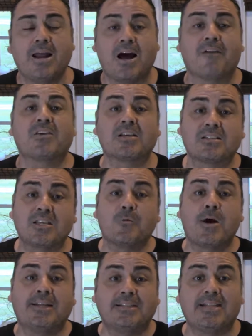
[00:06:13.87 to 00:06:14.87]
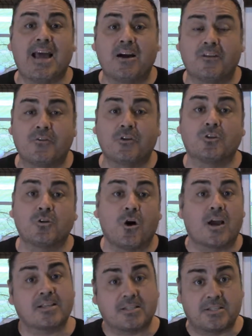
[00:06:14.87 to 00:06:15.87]
obviously, when in doubt, if your dog
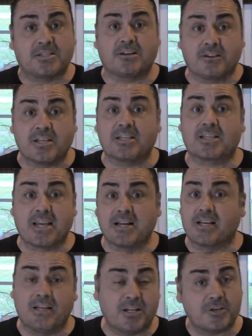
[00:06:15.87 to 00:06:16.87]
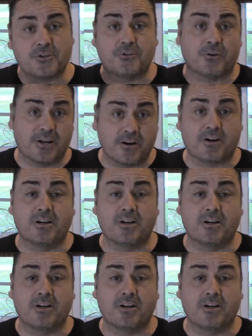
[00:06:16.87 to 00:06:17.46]
has a serious skin condition or ear